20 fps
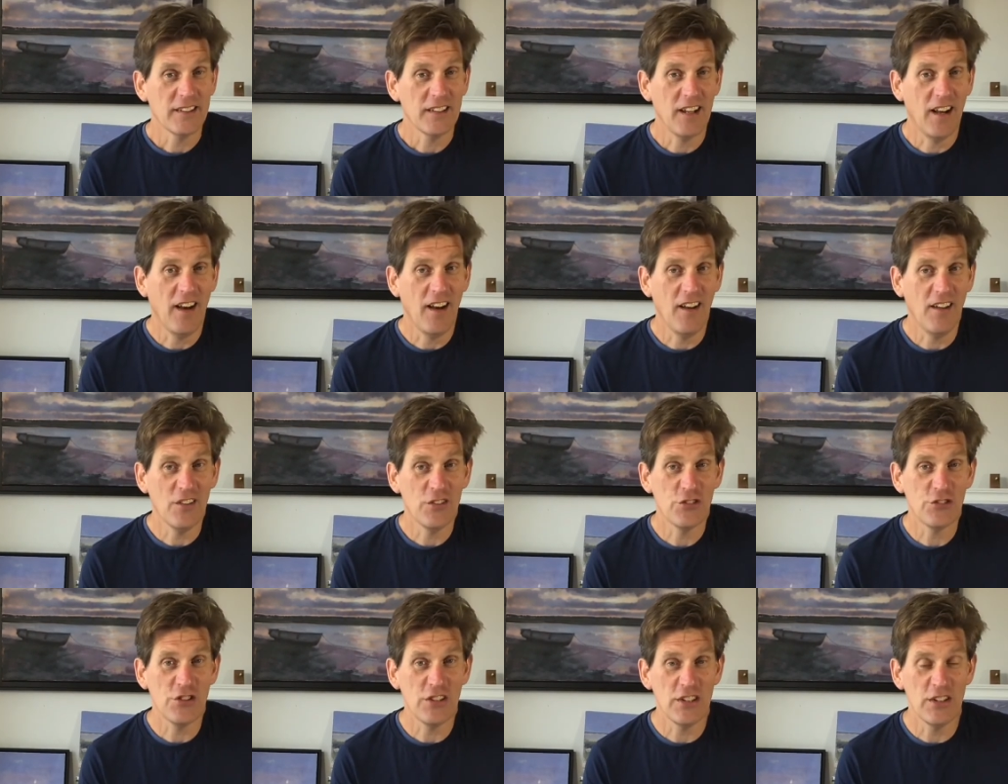I'll
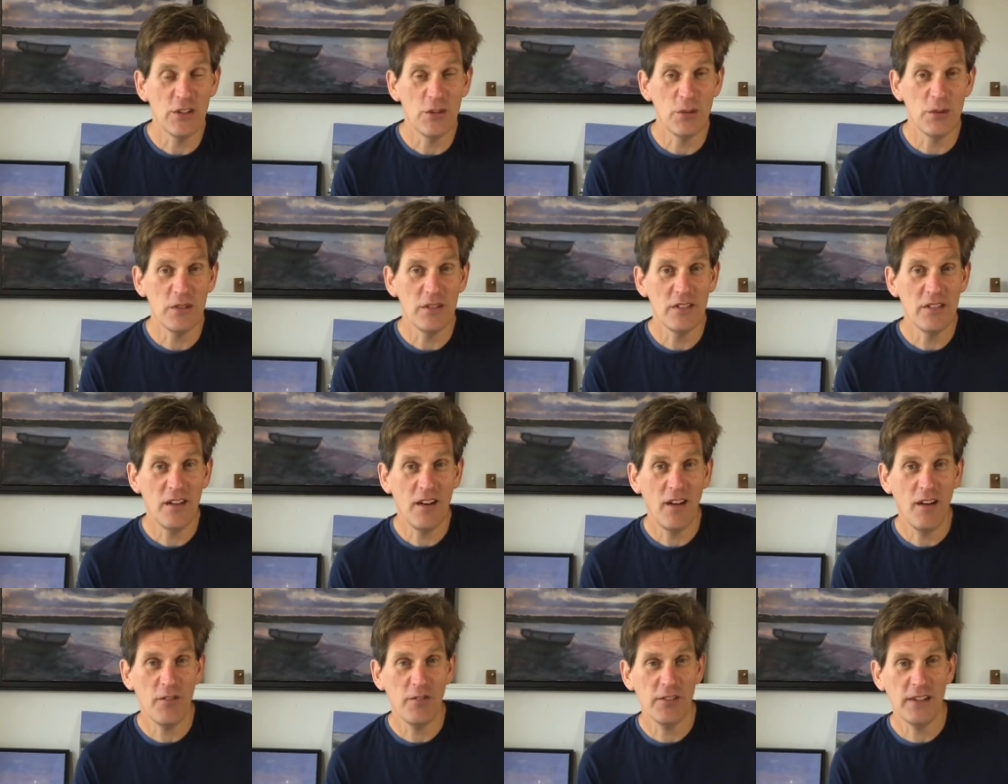see you in
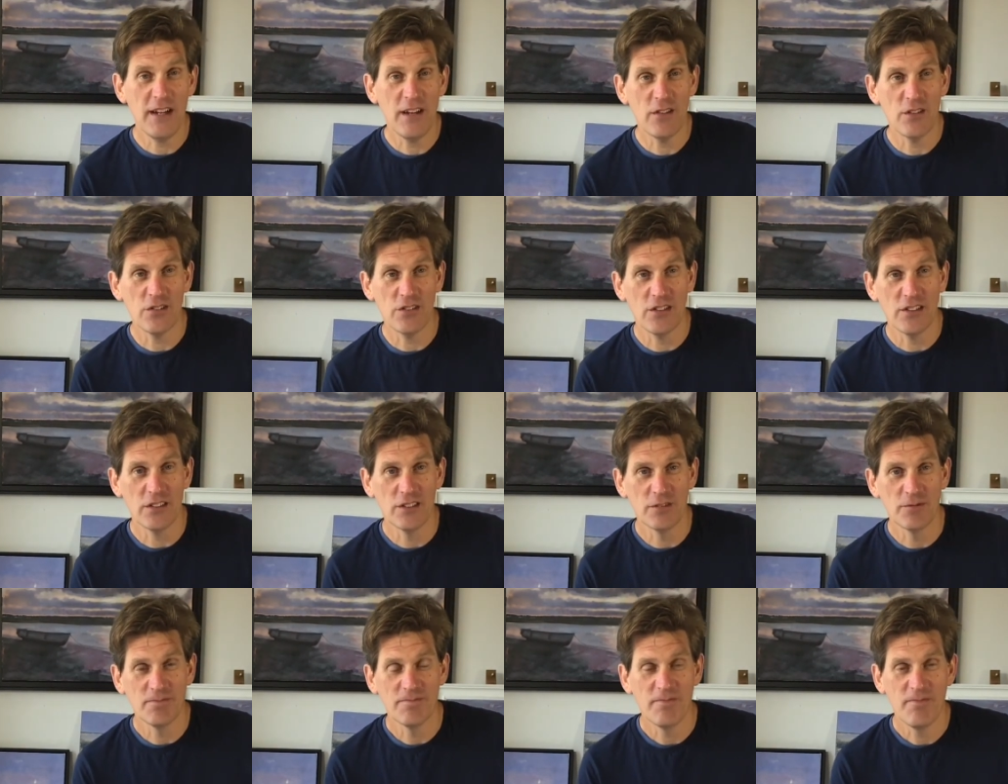half an hour or so.
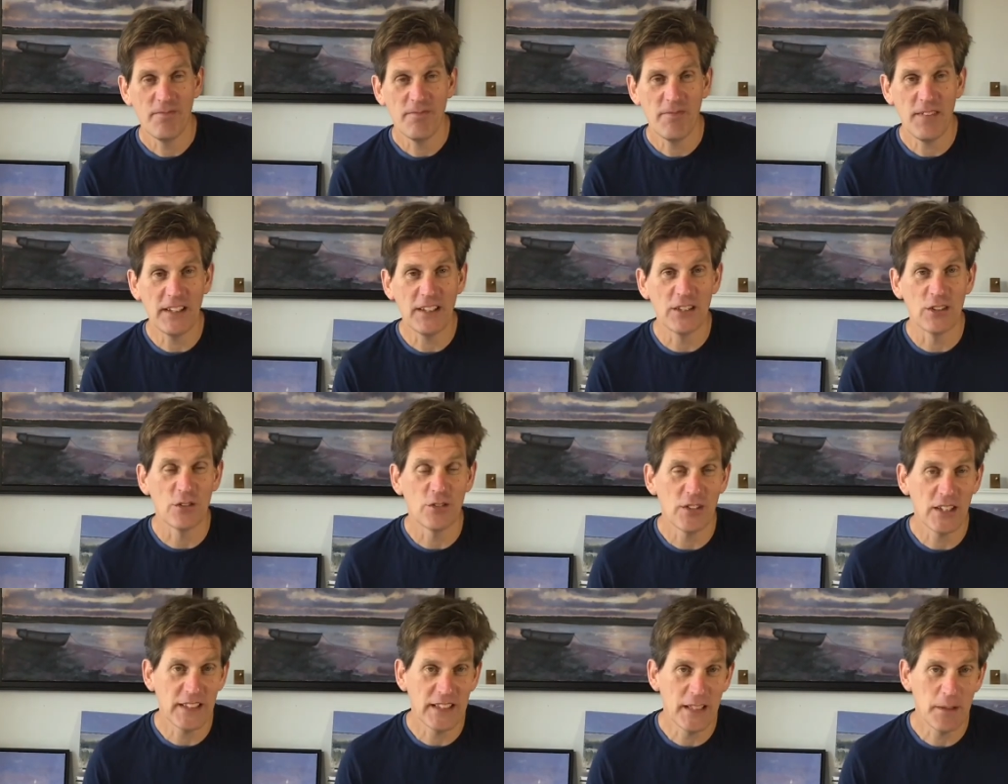Thank you.
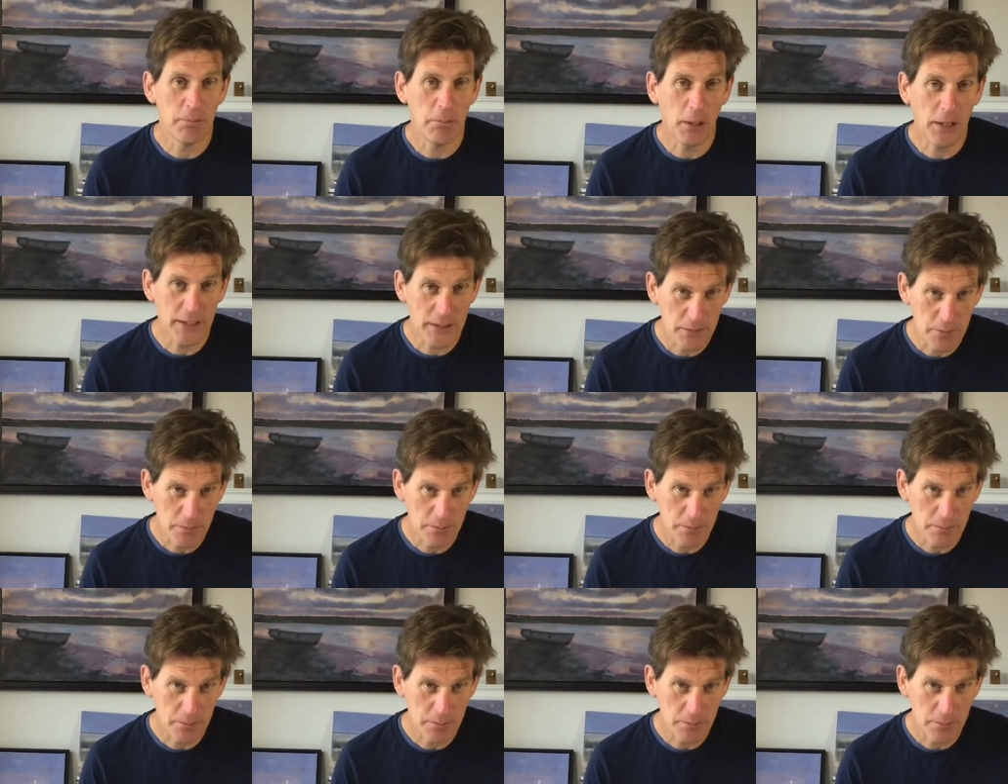Take care. Bye.